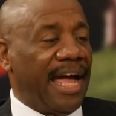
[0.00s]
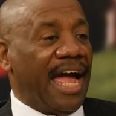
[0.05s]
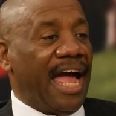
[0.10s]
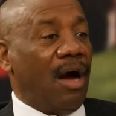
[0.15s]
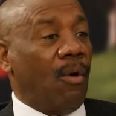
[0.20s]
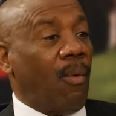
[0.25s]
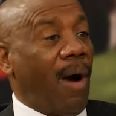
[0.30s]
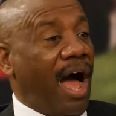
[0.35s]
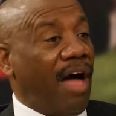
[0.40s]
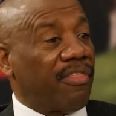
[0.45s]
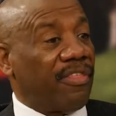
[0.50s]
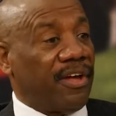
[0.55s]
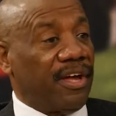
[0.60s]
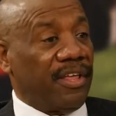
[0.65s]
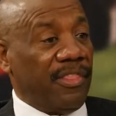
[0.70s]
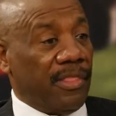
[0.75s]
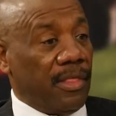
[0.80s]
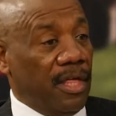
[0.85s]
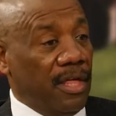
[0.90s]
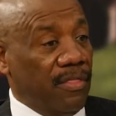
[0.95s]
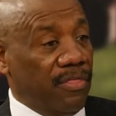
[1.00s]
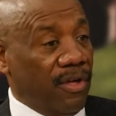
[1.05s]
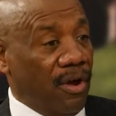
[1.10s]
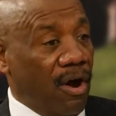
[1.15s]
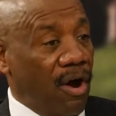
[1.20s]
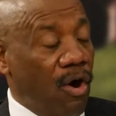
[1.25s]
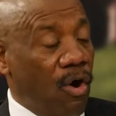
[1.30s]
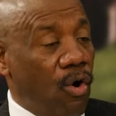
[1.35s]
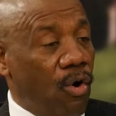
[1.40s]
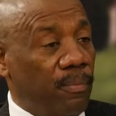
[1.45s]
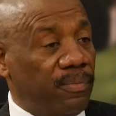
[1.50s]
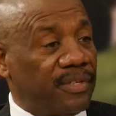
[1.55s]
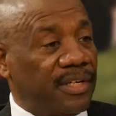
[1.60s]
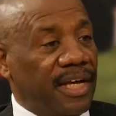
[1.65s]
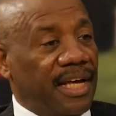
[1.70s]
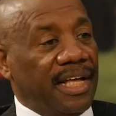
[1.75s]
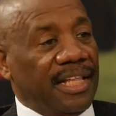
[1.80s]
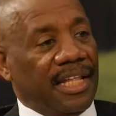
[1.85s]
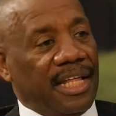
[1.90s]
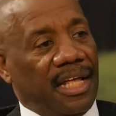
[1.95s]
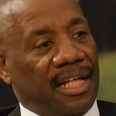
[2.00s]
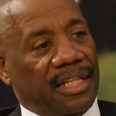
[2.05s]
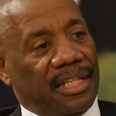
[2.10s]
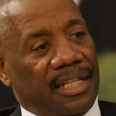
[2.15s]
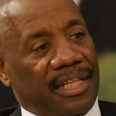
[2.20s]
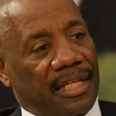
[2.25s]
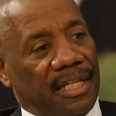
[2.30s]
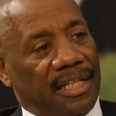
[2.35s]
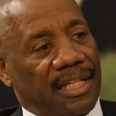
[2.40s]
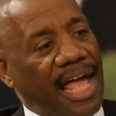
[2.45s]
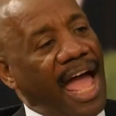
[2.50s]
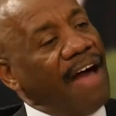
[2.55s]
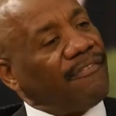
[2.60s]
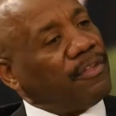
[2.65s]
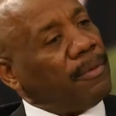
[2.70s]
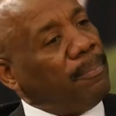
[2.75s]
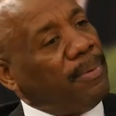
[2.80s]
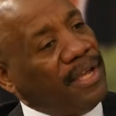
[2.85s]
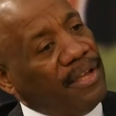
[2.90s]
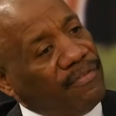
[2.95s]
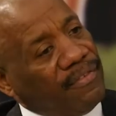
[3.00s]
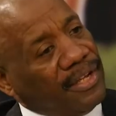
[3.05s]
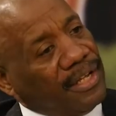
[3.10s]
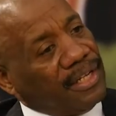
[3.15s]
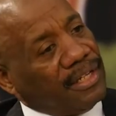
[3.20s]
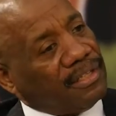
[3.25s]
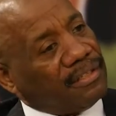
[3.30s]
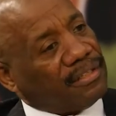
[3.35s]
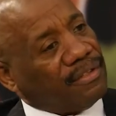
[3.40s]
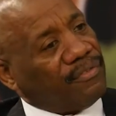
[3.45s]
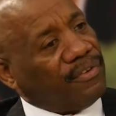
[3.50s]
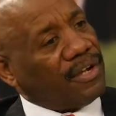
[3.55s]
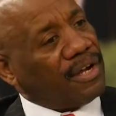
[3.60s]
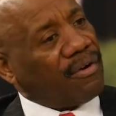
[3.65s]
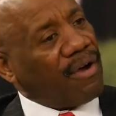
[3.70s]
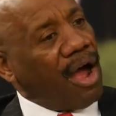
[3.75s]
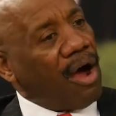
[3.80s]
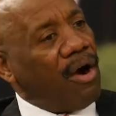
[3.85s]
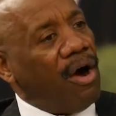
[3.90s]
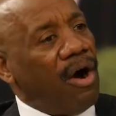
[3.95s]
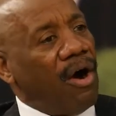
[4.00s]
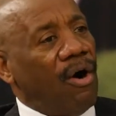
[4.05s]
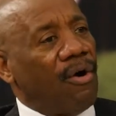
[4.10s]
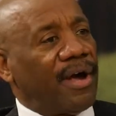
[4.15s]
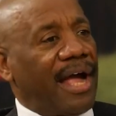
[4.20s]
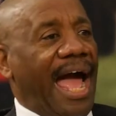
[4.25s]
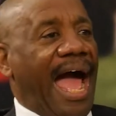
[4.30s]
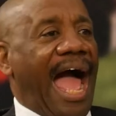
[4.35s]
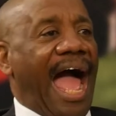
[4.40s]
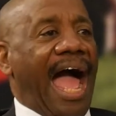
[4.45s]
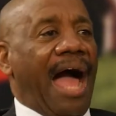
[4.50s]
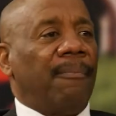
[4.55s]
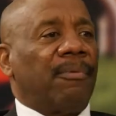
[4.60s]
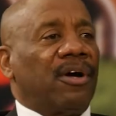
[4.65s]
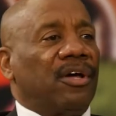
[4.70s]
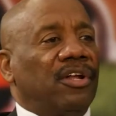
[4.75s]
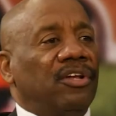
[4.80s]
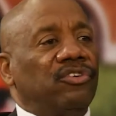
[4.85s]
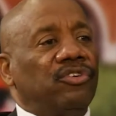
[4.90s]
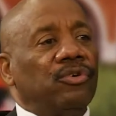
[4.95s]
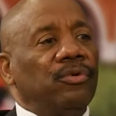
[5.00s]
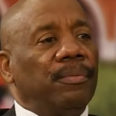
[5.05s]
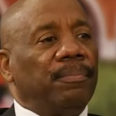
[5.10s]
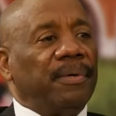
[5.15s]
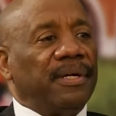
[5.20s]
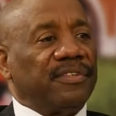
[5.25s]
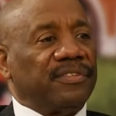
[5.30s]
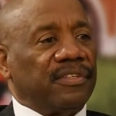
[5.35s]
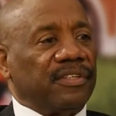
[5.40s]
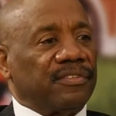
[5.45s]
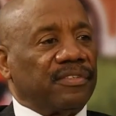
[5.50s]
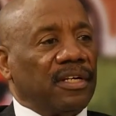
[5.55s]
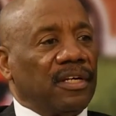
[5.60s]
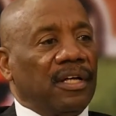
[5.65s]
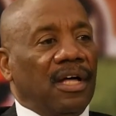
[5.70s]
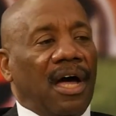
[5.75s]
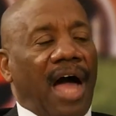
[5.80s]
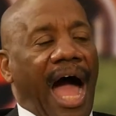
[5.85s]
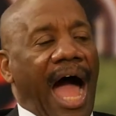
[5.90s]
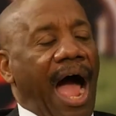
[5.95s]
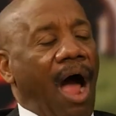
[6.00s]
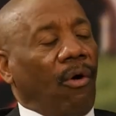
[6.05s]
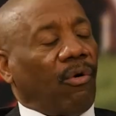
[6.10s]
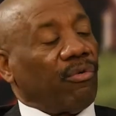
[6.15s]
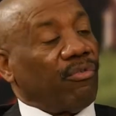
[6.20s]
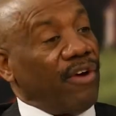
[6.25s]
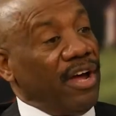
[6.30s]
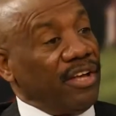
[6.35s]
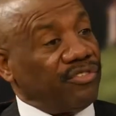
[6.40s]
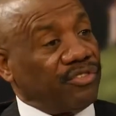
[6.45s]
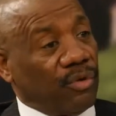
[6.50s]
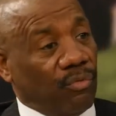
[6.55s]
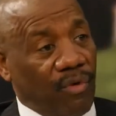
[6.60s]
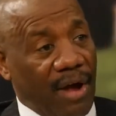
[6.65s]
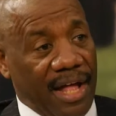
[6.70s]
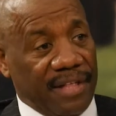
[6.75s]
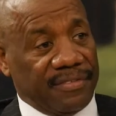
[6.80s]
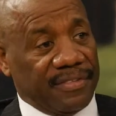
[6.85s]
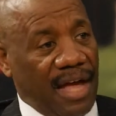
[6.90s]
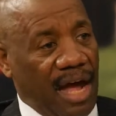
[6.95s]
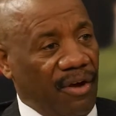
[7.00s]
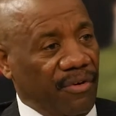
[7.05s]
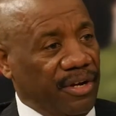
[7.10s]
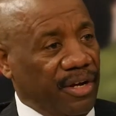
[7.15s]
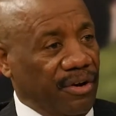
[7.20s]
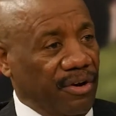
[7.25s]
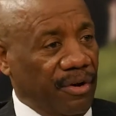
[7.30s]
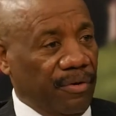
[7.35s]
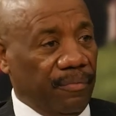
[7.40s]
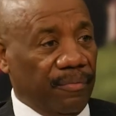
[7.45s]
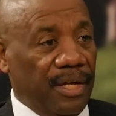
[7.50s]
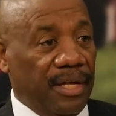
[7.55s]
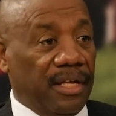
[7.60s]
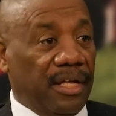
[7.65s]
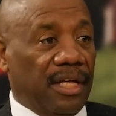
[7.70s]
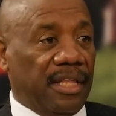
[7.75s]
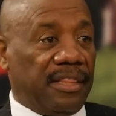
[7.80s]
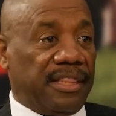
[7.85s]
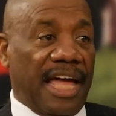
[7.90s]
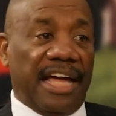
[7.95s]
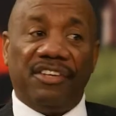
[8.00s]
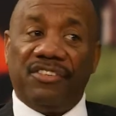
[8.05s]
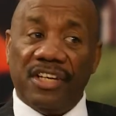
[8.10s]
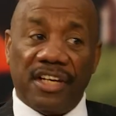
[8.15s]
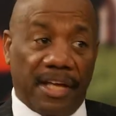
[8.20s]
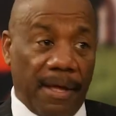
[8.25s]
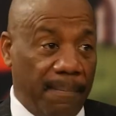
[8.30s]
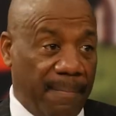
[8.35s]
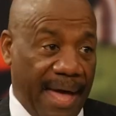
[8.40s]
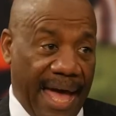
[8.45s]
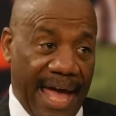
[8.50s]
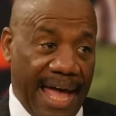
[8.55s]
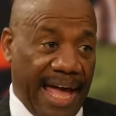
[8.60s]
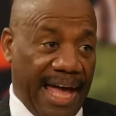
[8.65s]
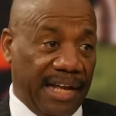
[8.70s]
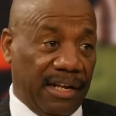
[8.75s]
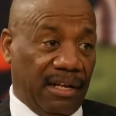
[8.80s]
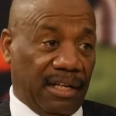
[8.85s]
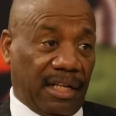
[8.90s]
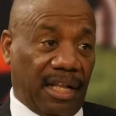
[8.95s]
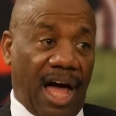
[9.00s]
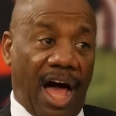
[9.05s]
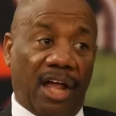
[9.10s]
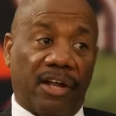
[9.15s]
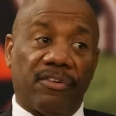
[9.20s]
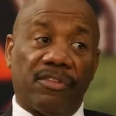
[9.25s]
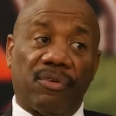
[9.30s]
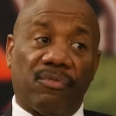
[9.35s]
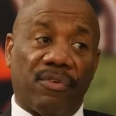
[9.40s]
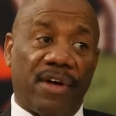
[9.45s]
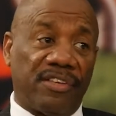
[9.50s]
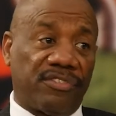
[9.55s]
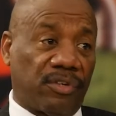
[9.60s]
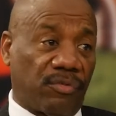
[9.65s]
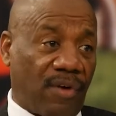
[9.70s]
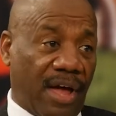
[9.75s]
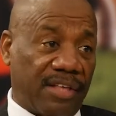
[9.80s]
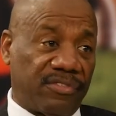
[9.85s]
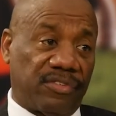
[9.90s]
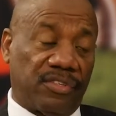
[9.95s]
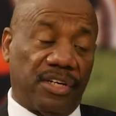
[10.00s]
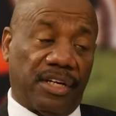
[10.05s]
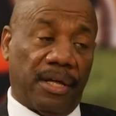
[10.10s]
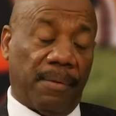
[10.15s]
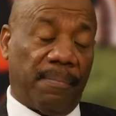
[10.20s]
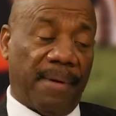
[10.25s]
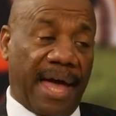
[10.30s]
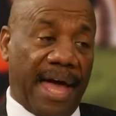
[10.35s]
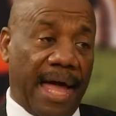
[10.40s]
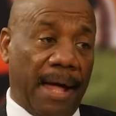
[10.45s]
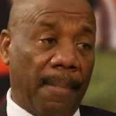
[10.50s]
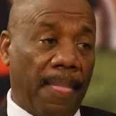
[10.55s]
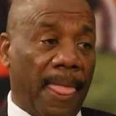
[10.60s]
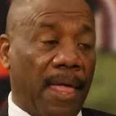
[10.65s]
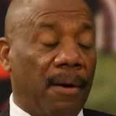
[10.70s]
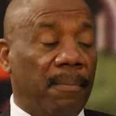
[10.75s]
And while they're in their homes, they have to pivot to figure out, okay, how I'm gonna do a business. Our restaurants out here, they took it bad. A lot of the restaurants took it bad.